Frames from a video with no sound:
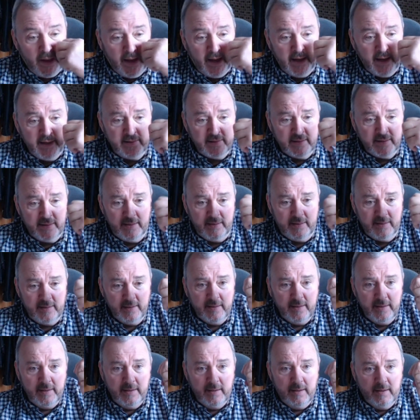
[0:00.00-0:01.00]
And
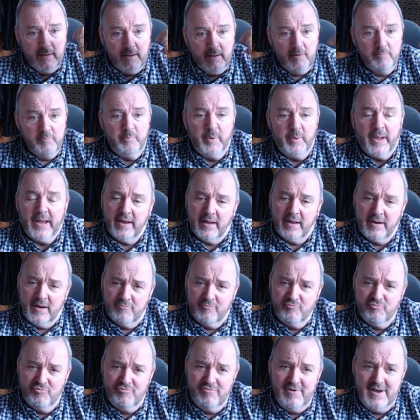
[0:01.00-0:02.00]
I'm back and
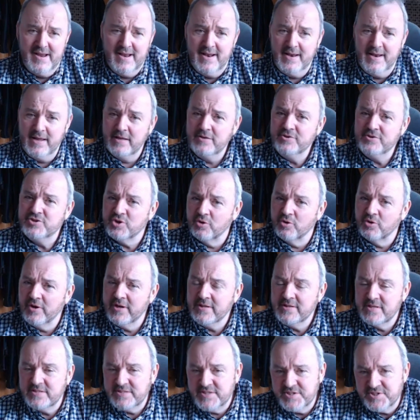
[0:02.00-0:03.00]
I'm really
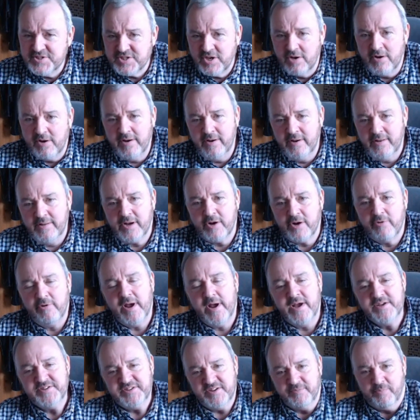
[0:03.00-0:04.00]
enjoying the design and the
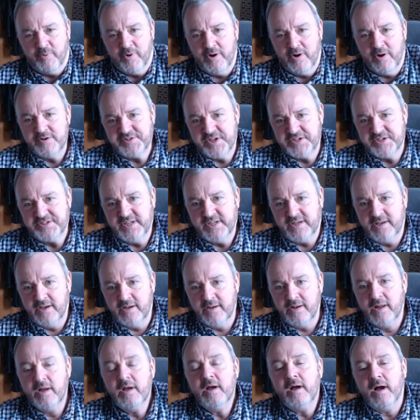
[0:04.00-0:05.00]
creative process
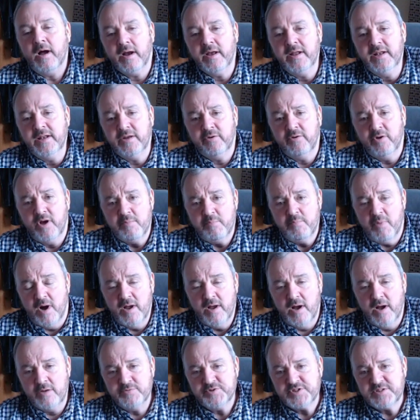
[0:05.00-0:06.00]
again. I can do it at
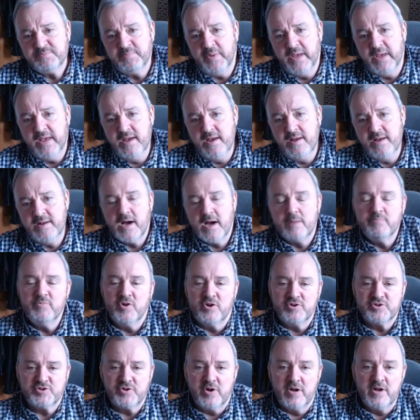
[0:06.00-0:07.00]
my own speed. I'm
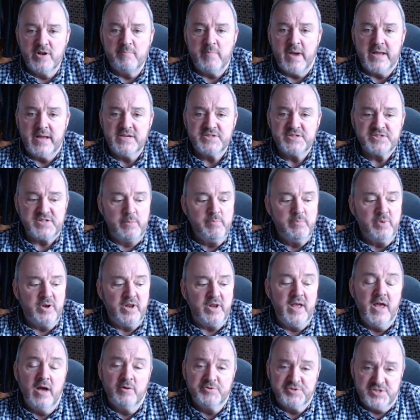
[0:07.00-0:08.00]
not trying to make
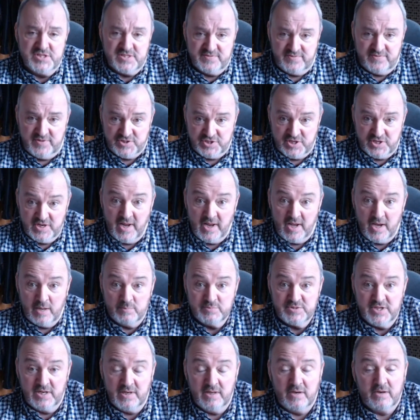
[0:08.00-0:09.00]
somebody else's vision
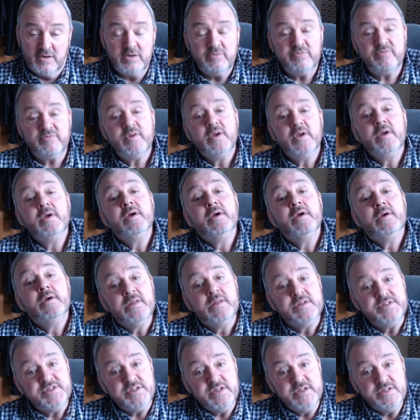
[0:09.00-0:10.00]
come to life.
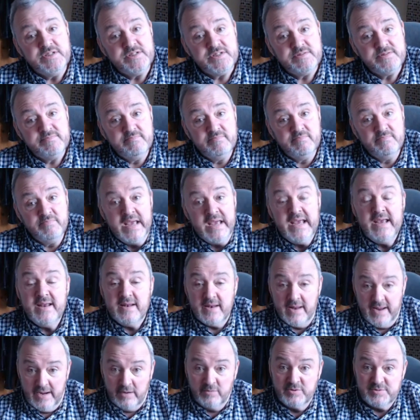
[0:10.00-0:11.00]
This is me
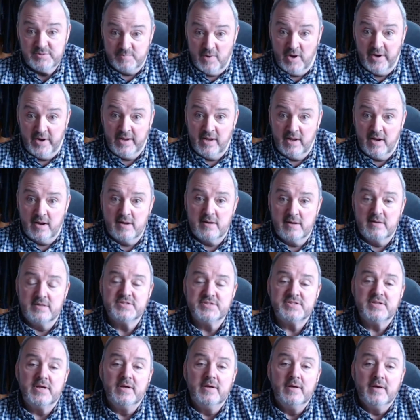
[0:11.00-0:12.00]
now, it's my
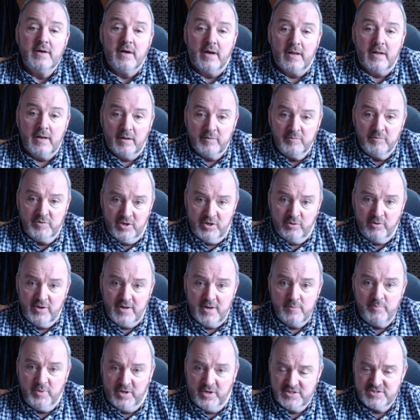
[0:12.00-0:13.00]
cars, and I'm
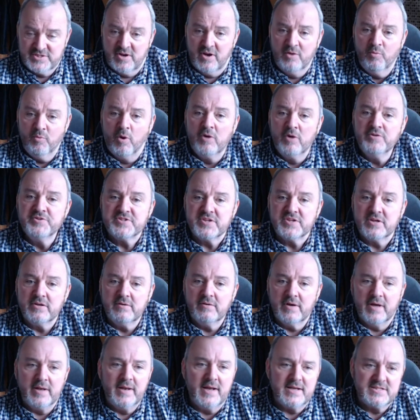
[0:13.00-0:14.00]
doing it because I want
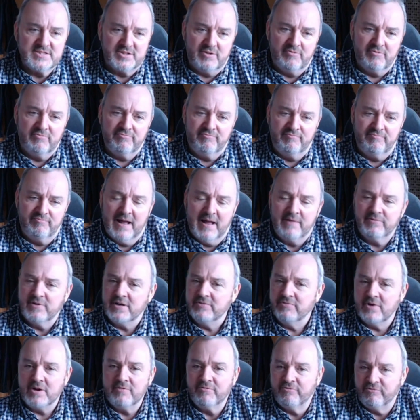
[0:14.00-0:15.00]
to. And that's a
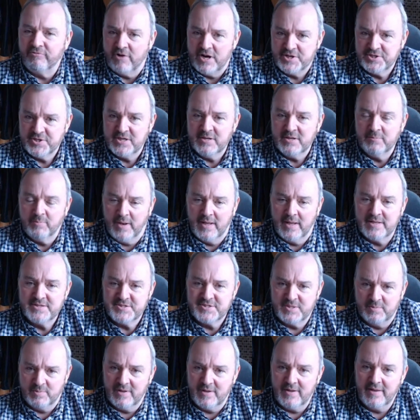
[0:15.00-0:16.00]
lovely, refreshing
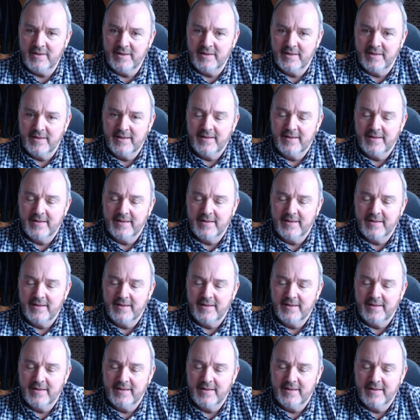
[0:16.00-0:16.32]
place to be.